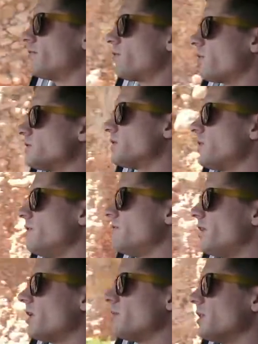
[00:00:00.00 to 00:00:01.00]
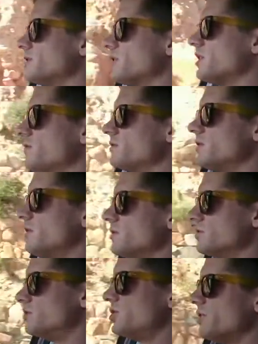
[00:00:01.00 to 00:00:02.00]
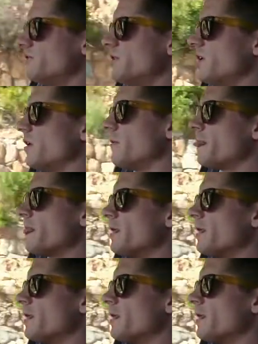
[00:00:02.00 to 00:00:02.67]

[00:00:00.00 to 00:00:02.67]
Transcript: constantly find myself still shifting